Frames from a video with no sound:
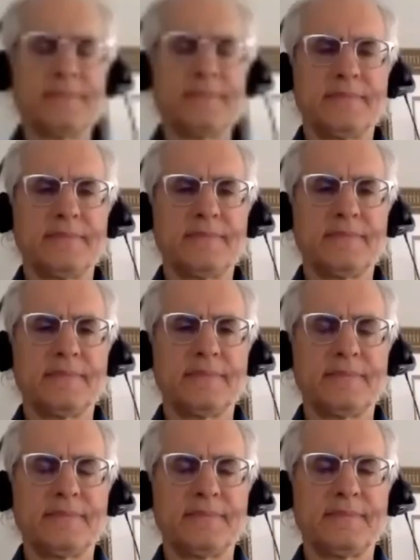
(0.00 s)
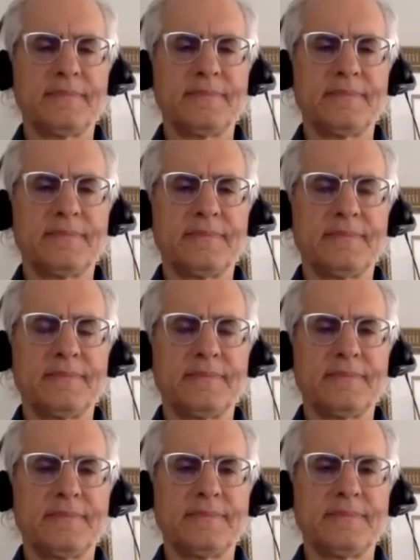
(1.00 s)

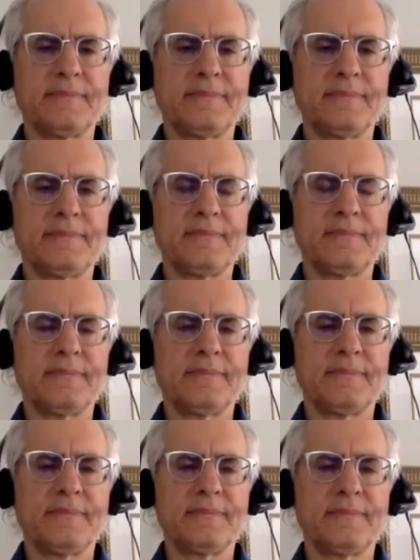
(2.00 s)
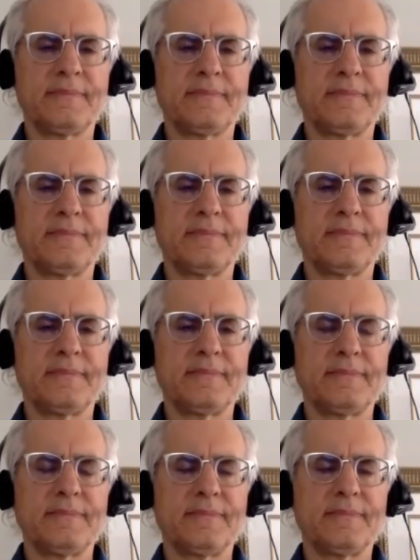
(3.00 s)

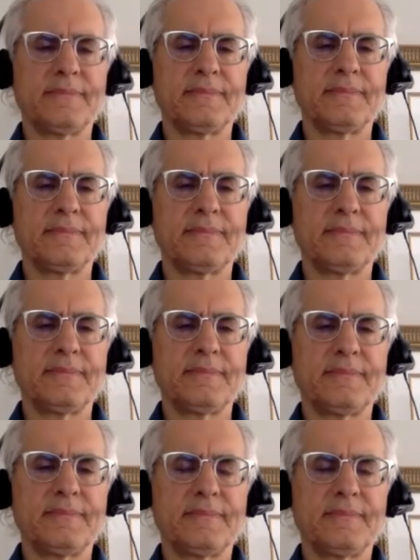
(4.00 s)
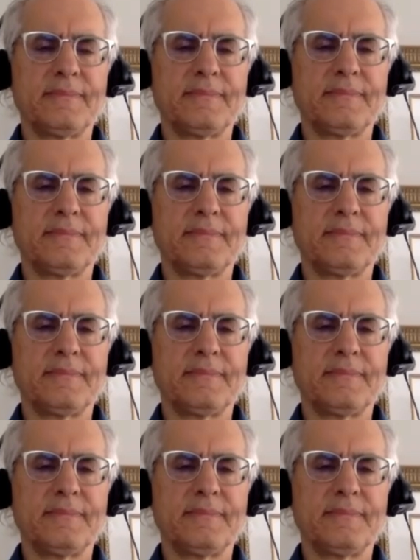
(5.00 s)
The person shown says nothing.